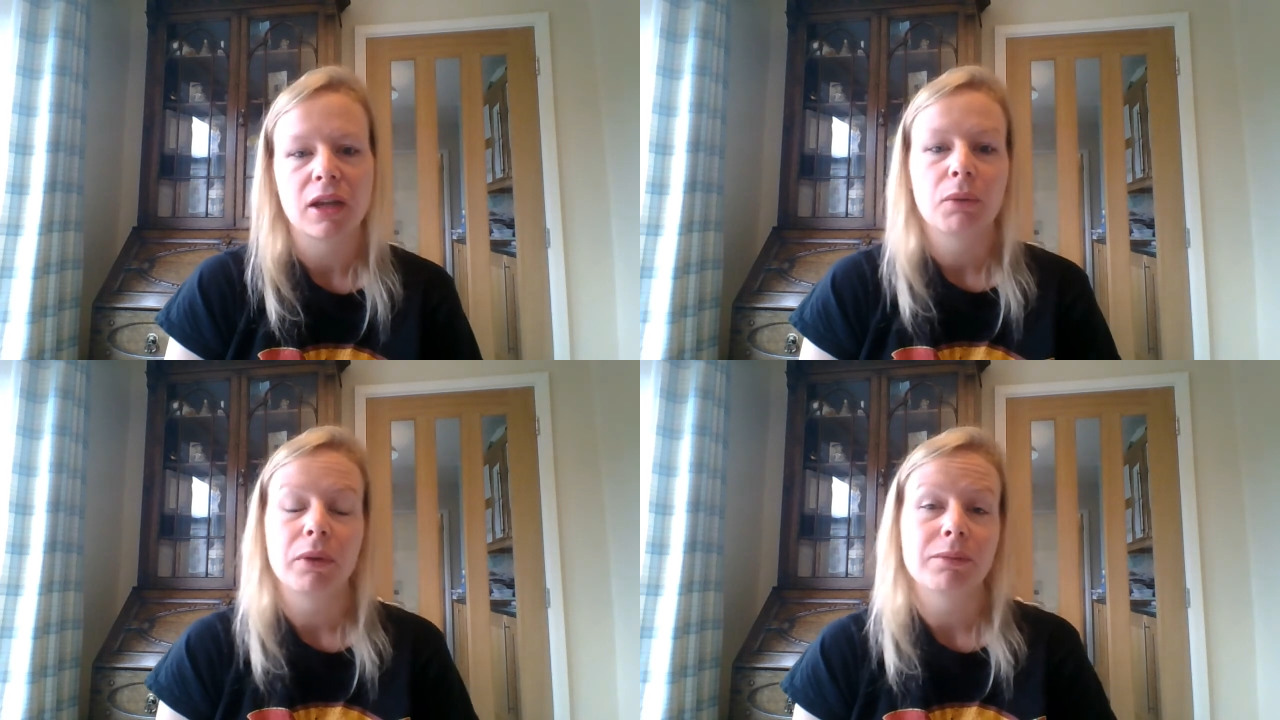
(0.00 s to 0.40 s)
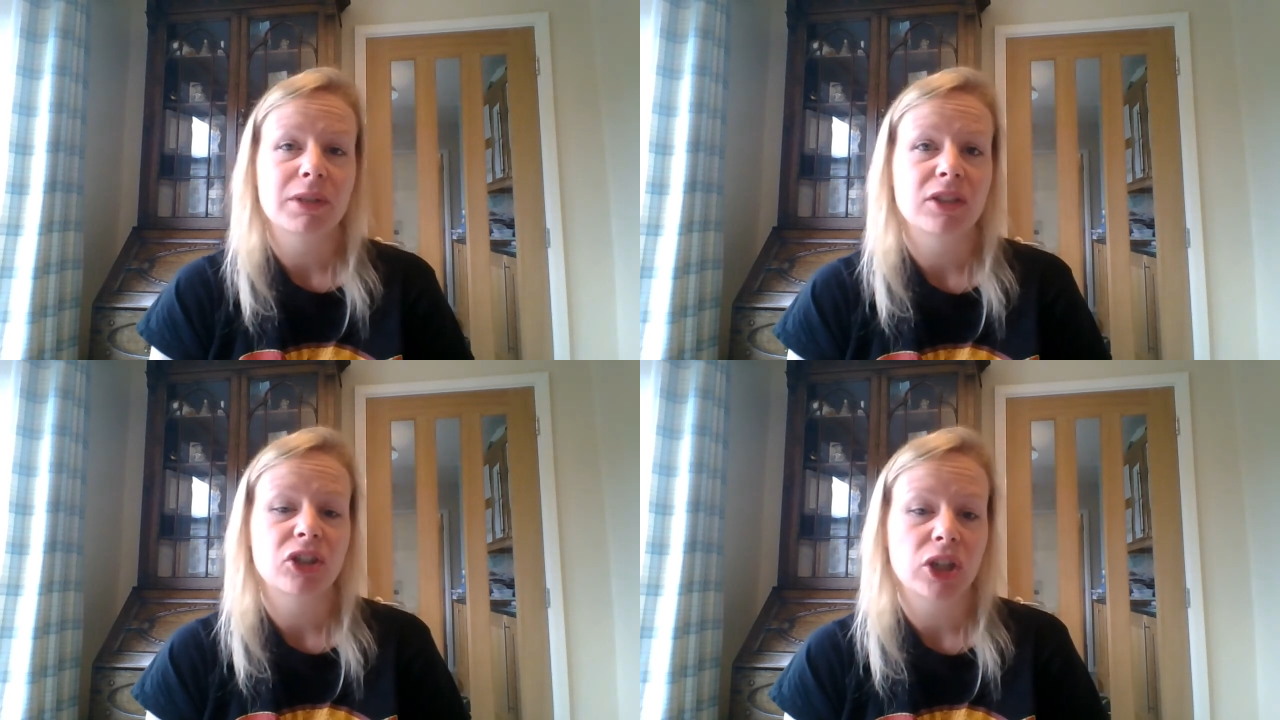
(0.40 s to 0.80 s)
when
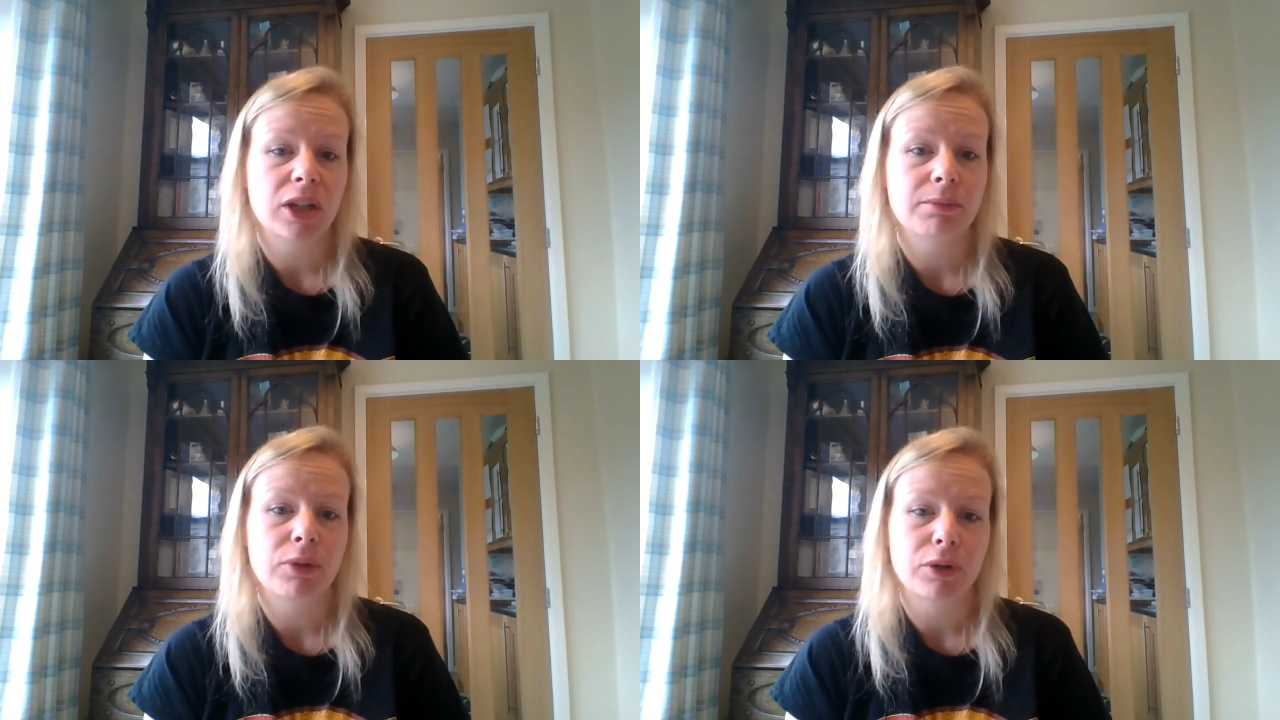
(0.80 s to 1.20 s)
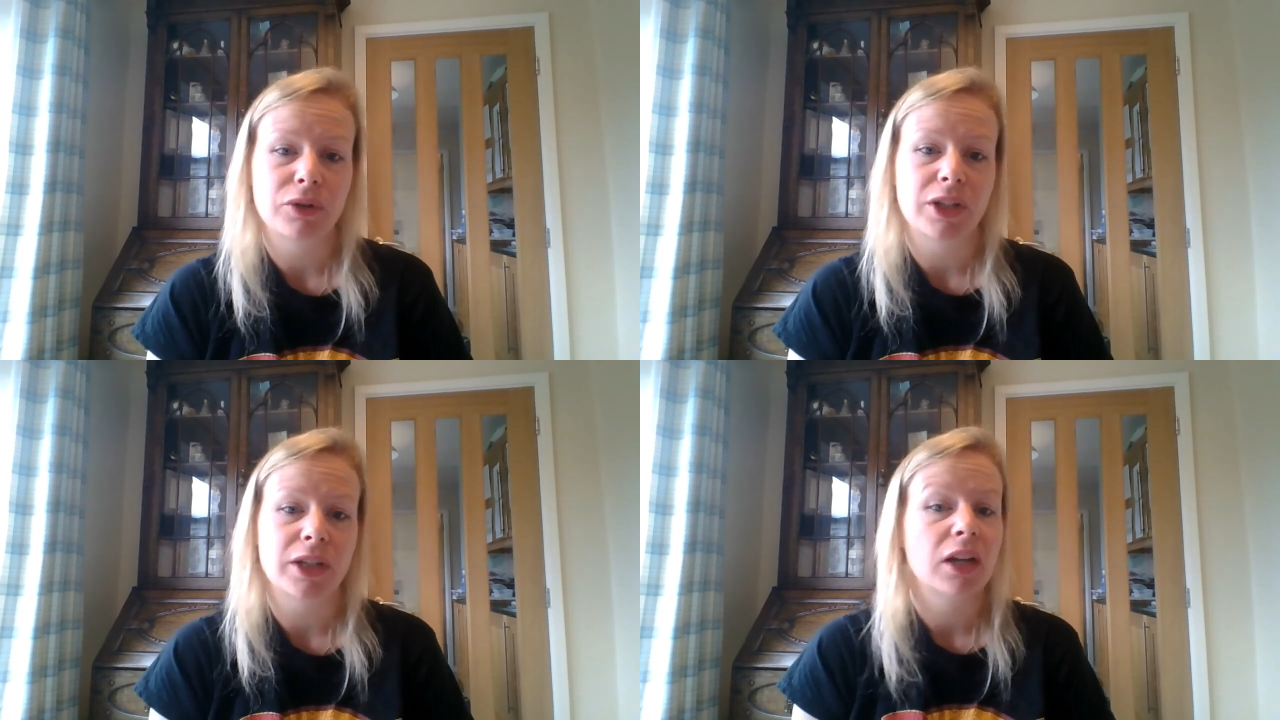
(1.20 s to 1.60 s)
Miss Jean
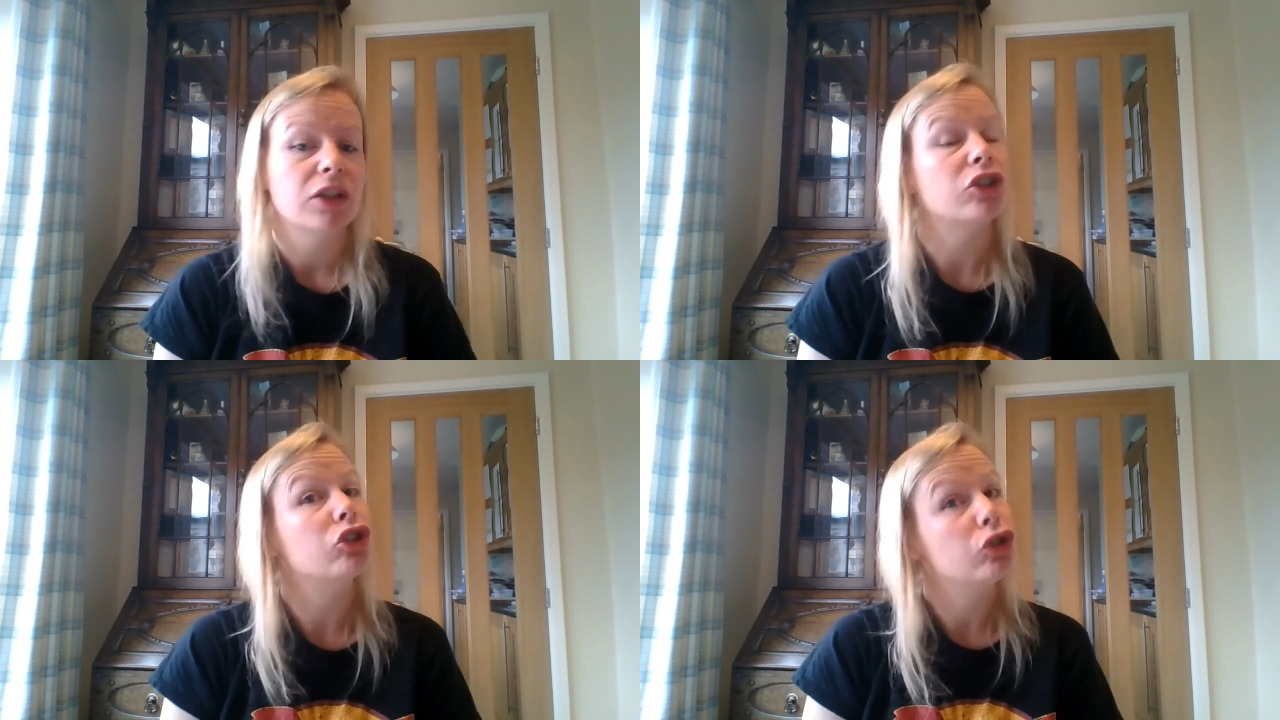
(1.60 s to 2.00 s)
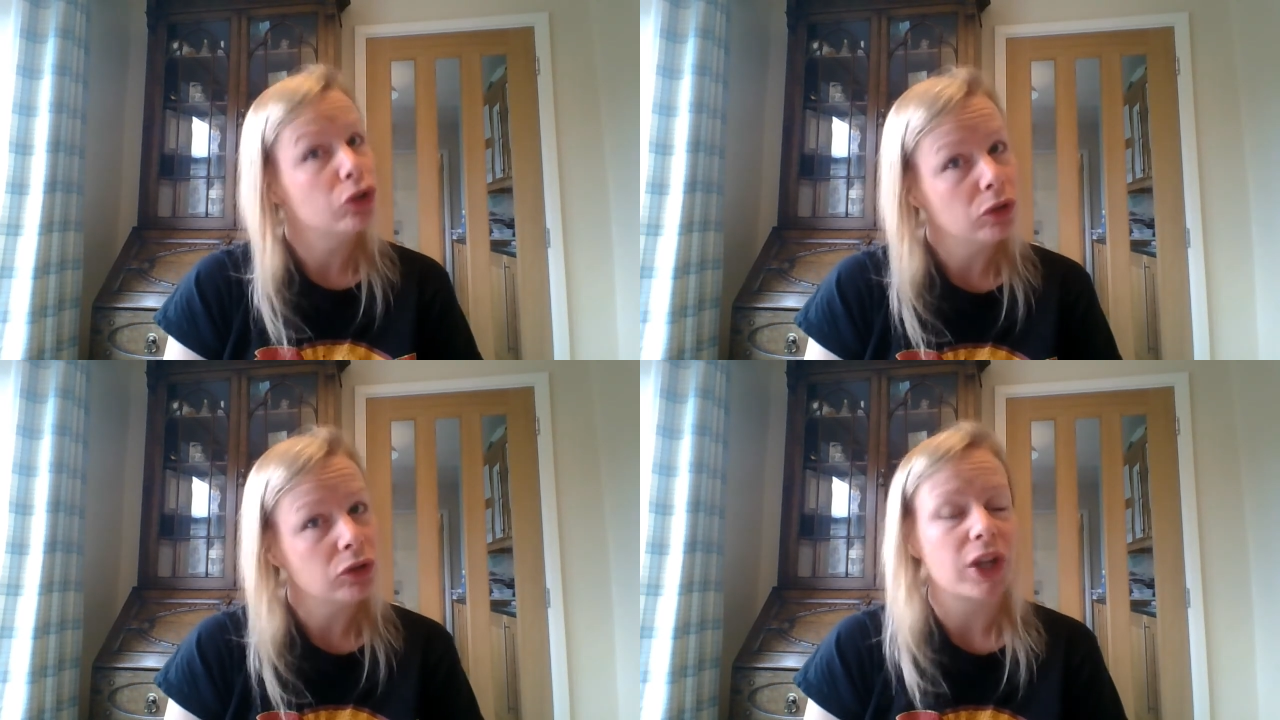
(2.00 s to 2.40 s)
Brodie does
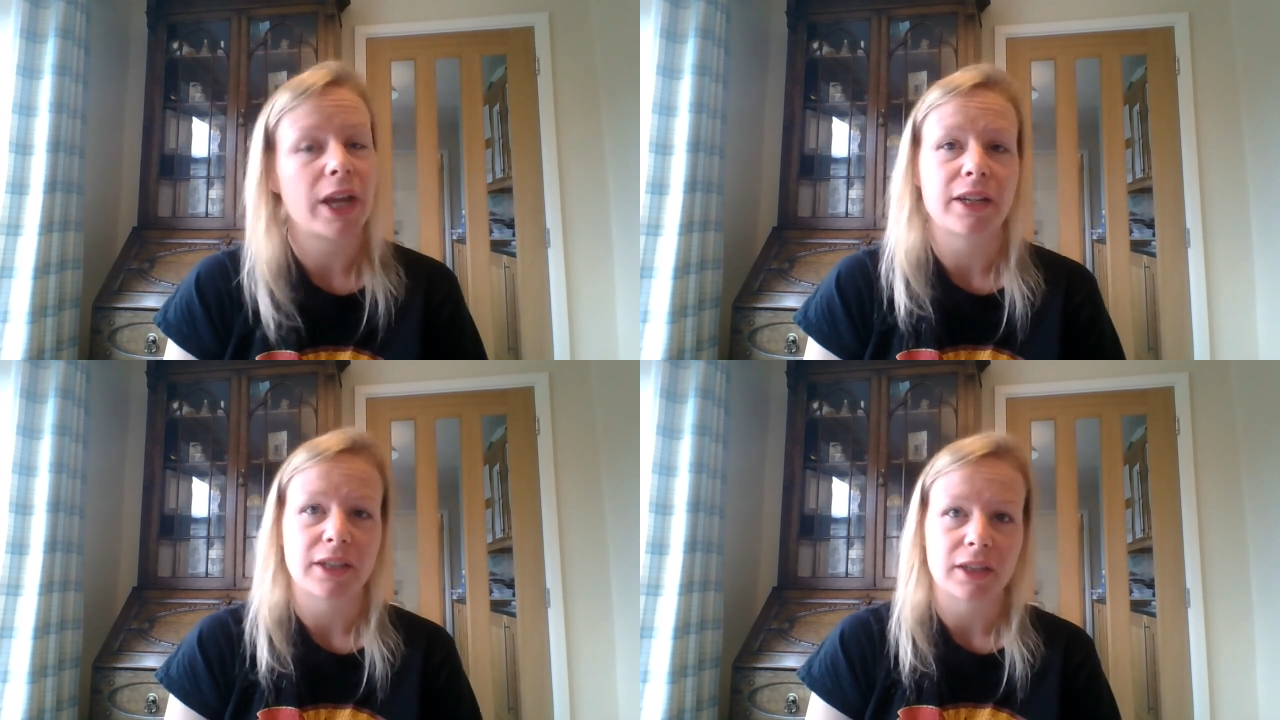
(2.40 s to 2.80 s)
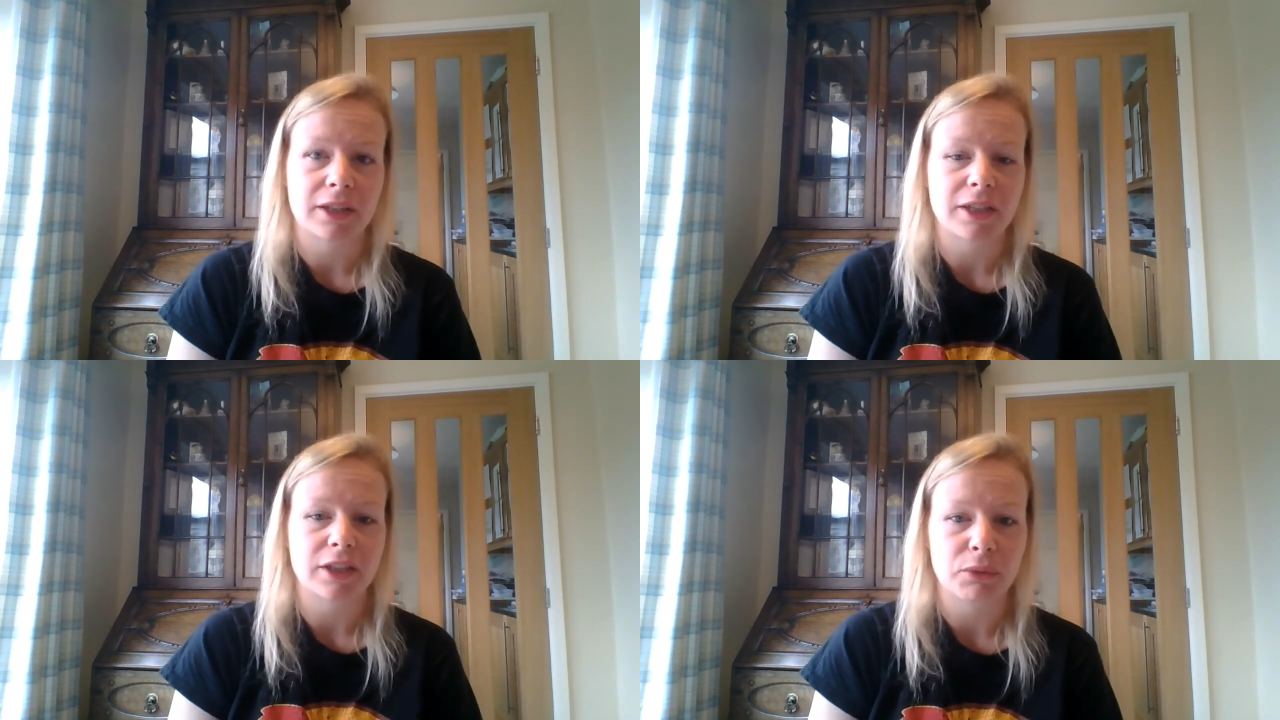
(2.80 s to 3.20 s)
not enter
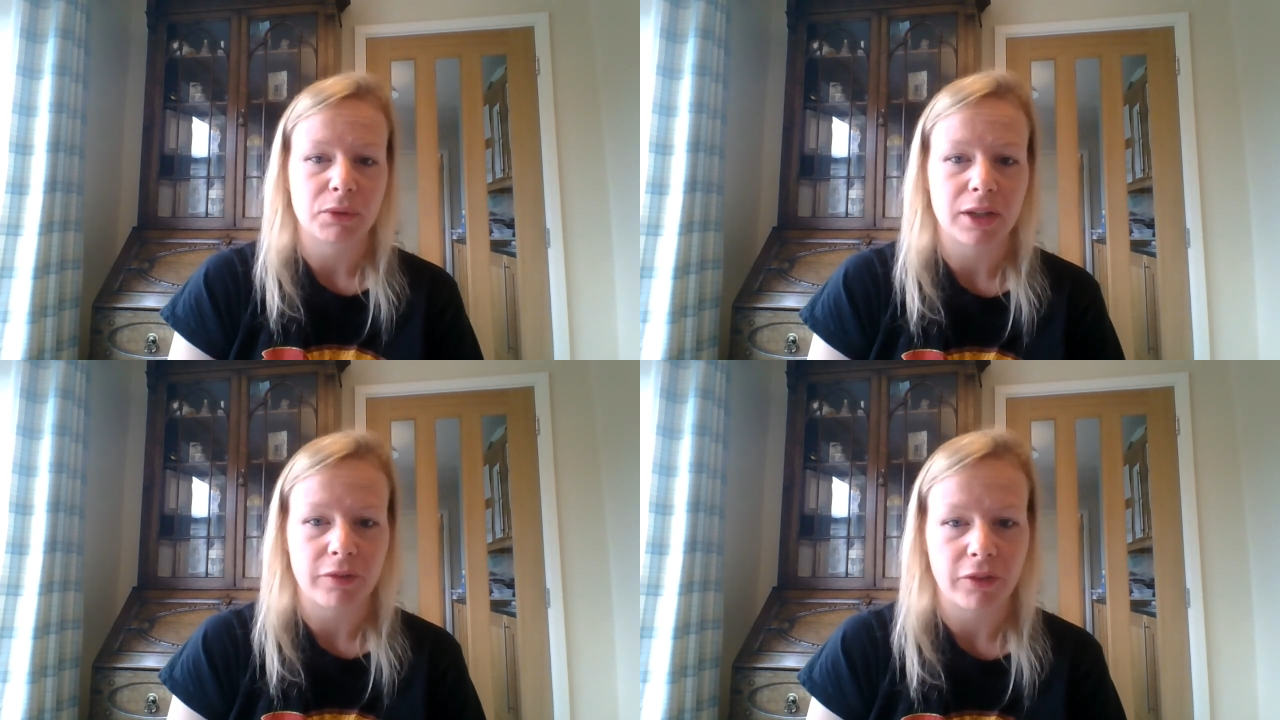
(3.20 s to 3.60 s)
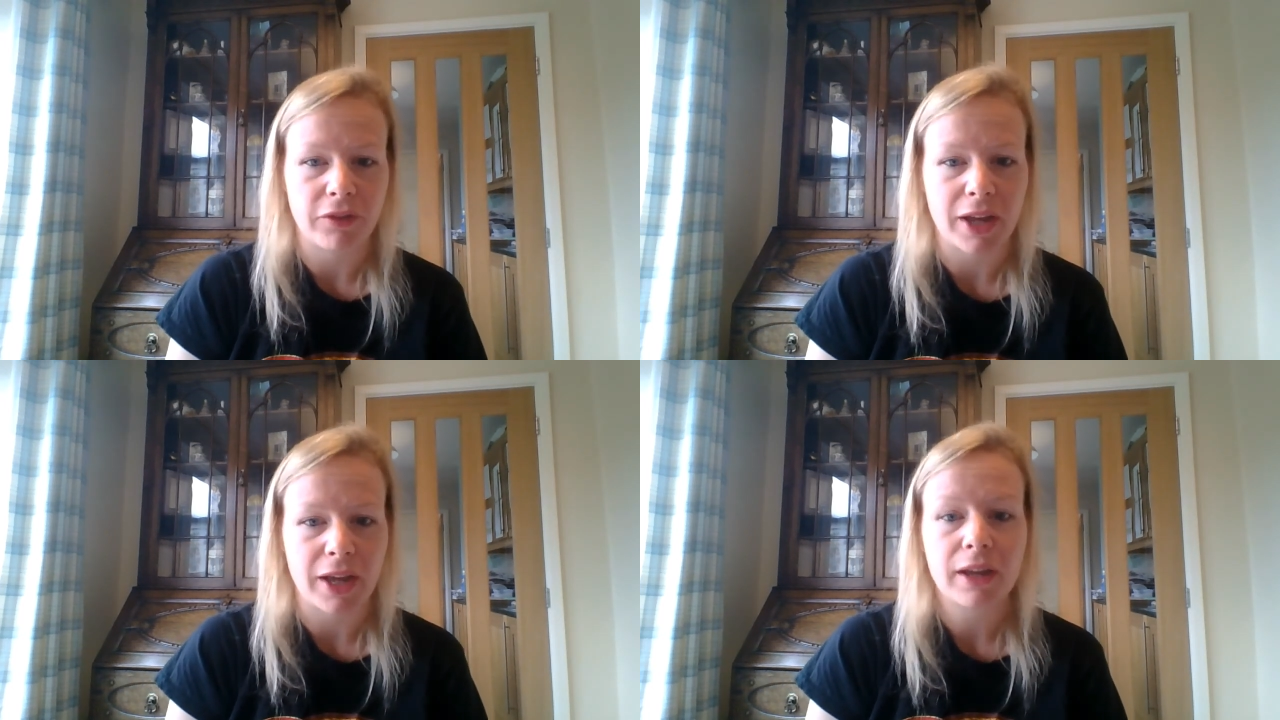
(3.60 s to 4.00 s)
into a love
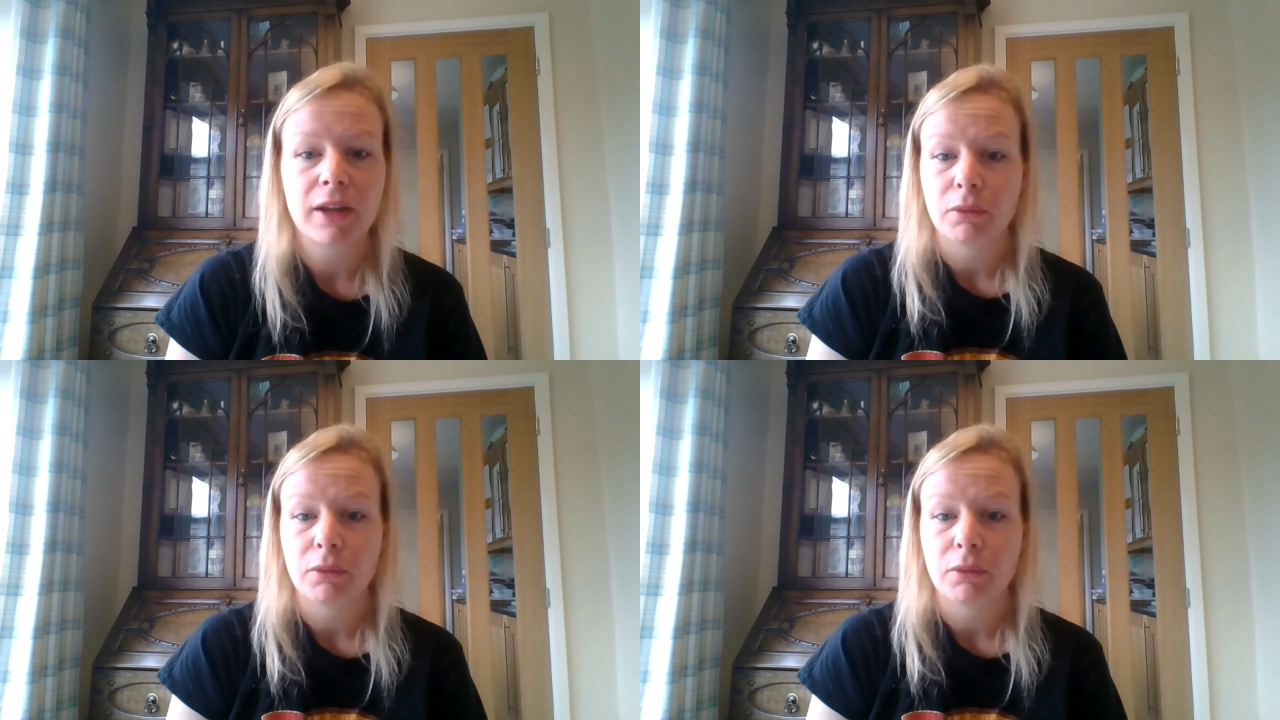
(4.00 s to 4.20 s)
affair